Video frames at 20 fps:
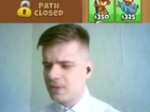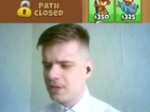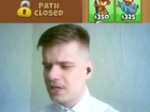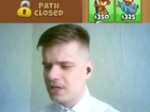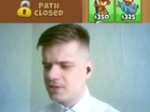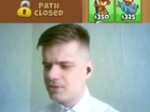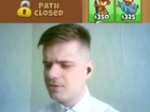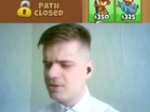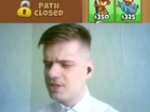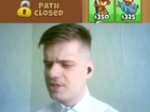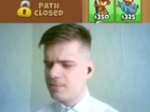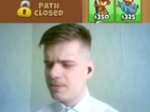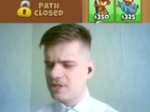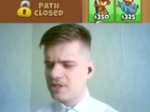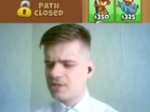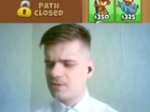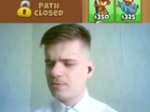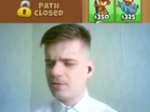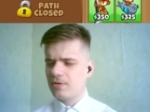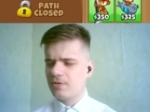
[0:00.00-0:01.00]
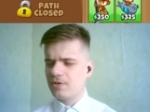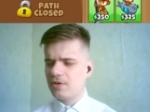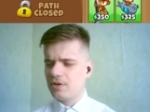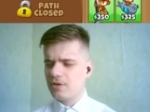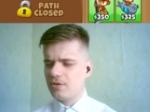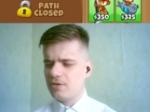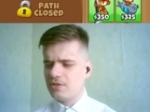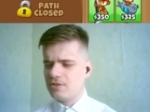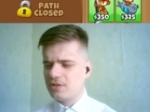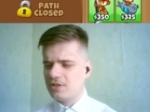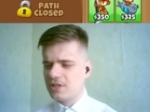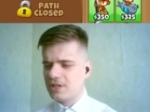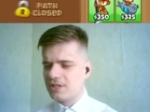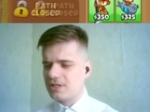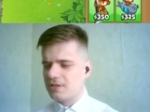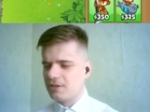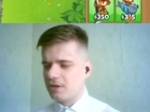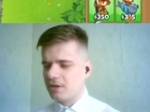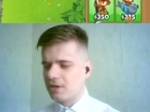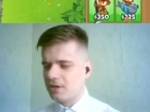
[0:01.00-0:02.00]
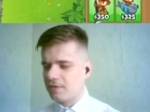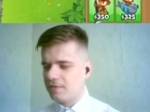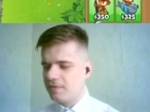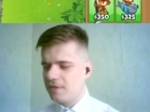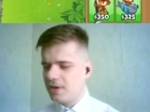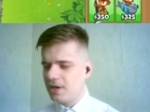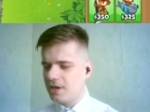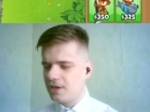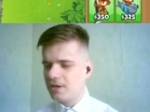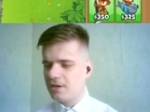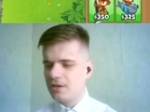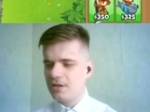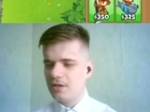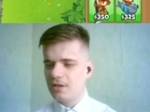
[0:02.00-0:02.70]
As soon as possible, we're going to get a Ring of Fire,